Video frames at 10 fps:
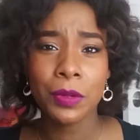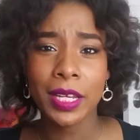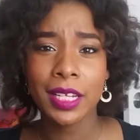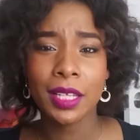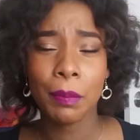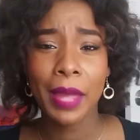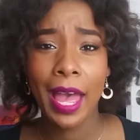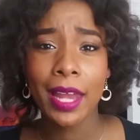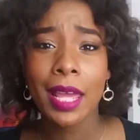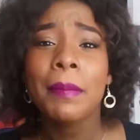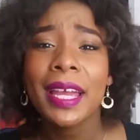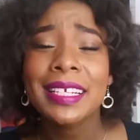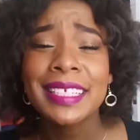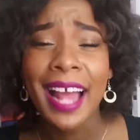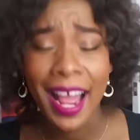doing anything bad in my
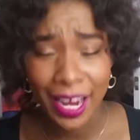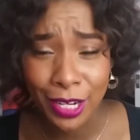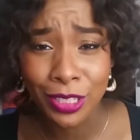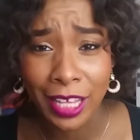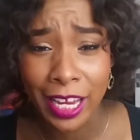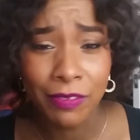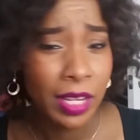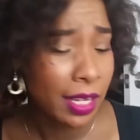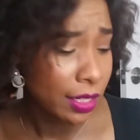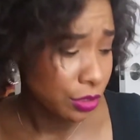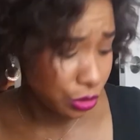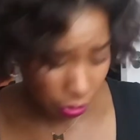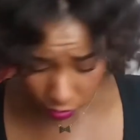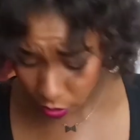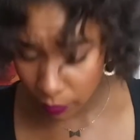entire life.
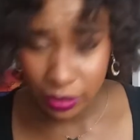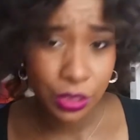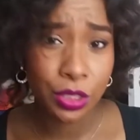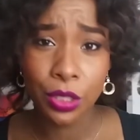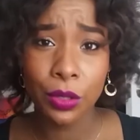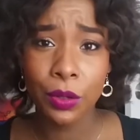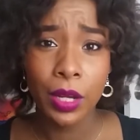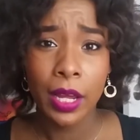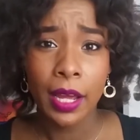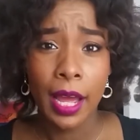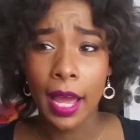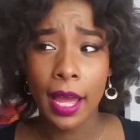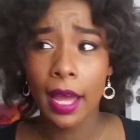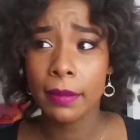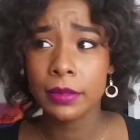don't know what to do.
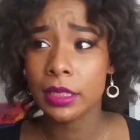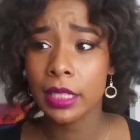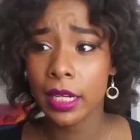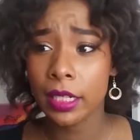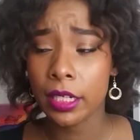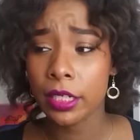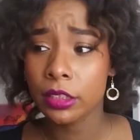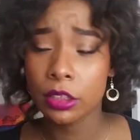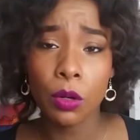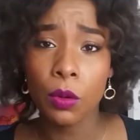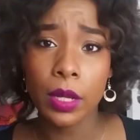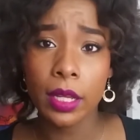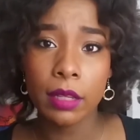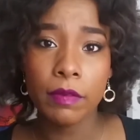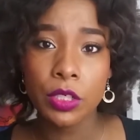I'm just standing there. So
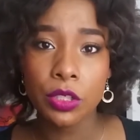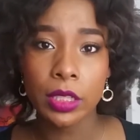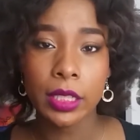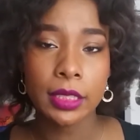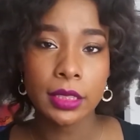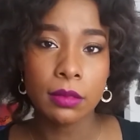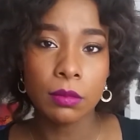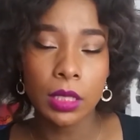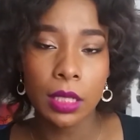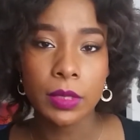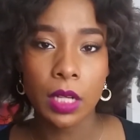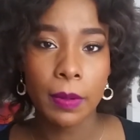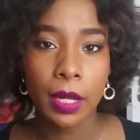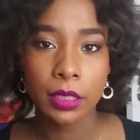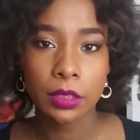eventually we empty our
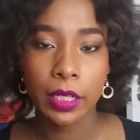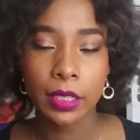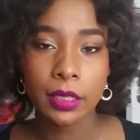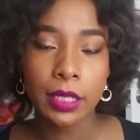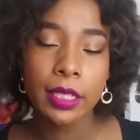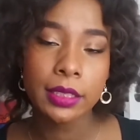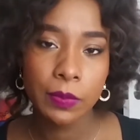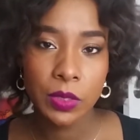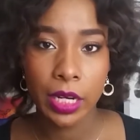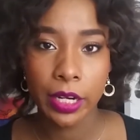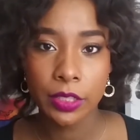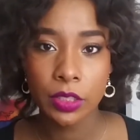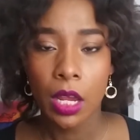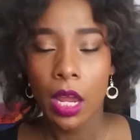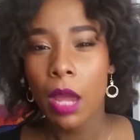pockets, right? They take us
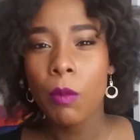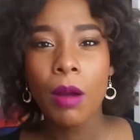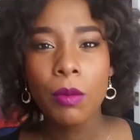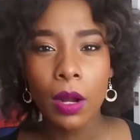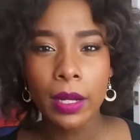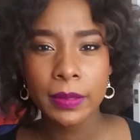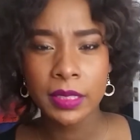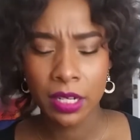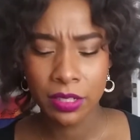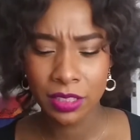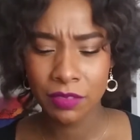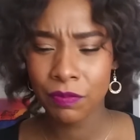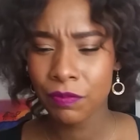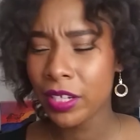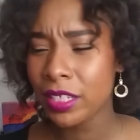upstairs. And while we're walking upstairs, this
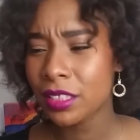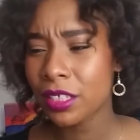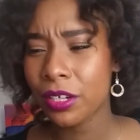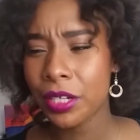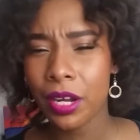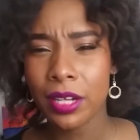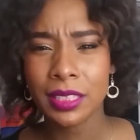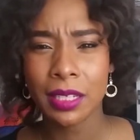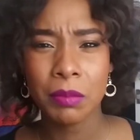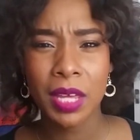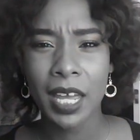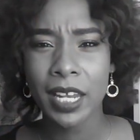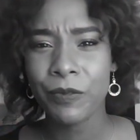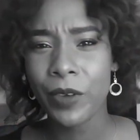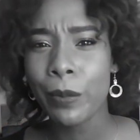freaking security guard's like, man,
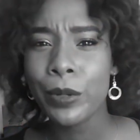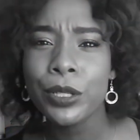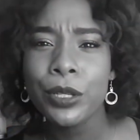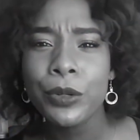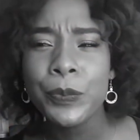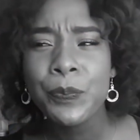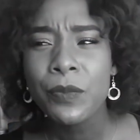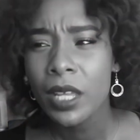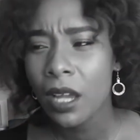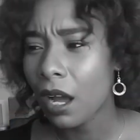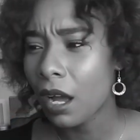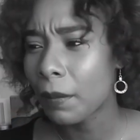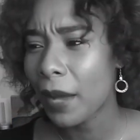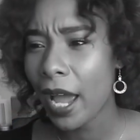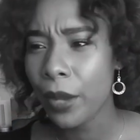if I were you,
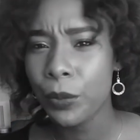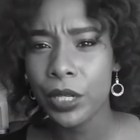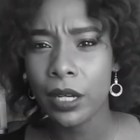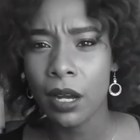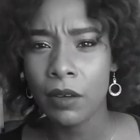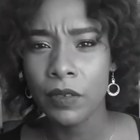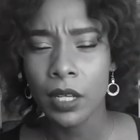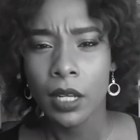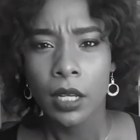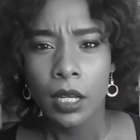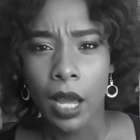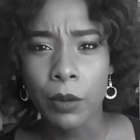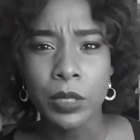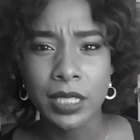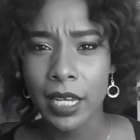I would have
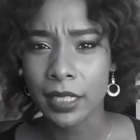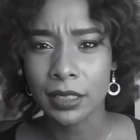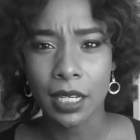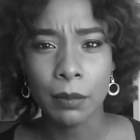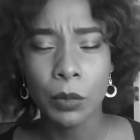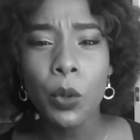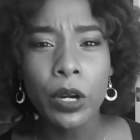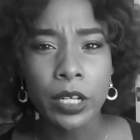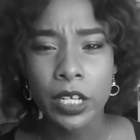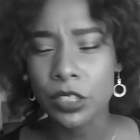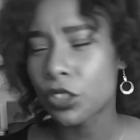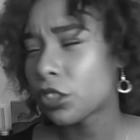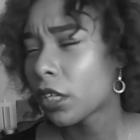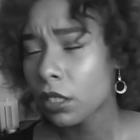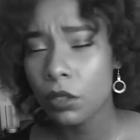taken something more, because,
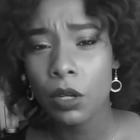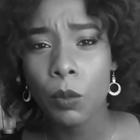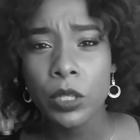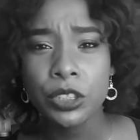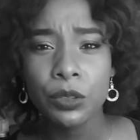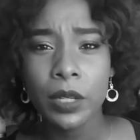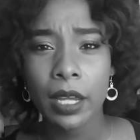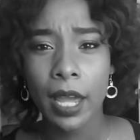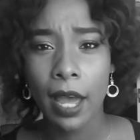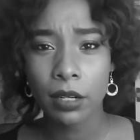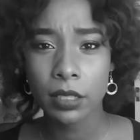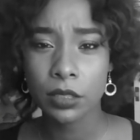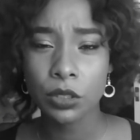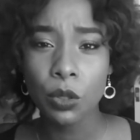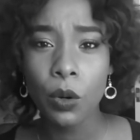you know, once you get out of the
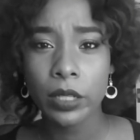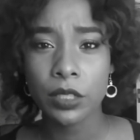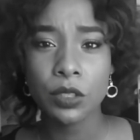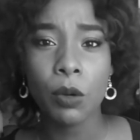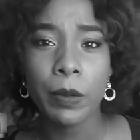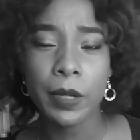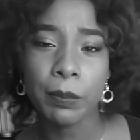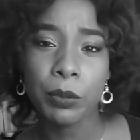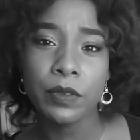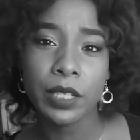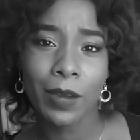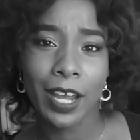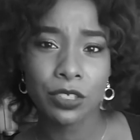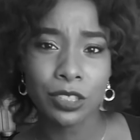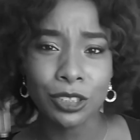store, there's no way we can prove that you
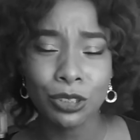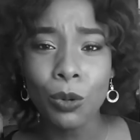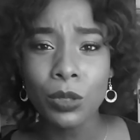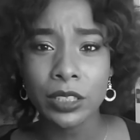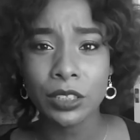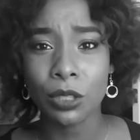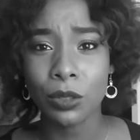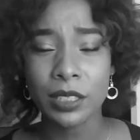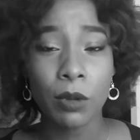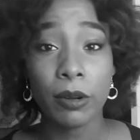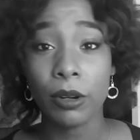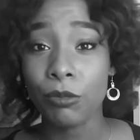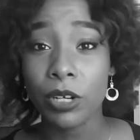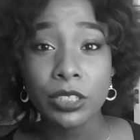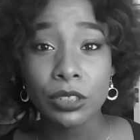actually stole it. So that's why we're
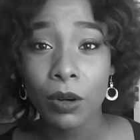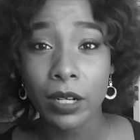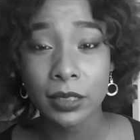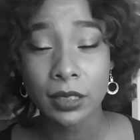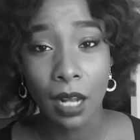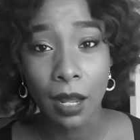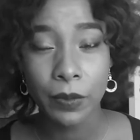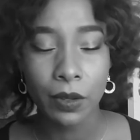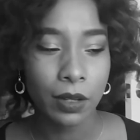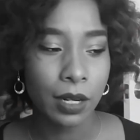running so hard to stop you.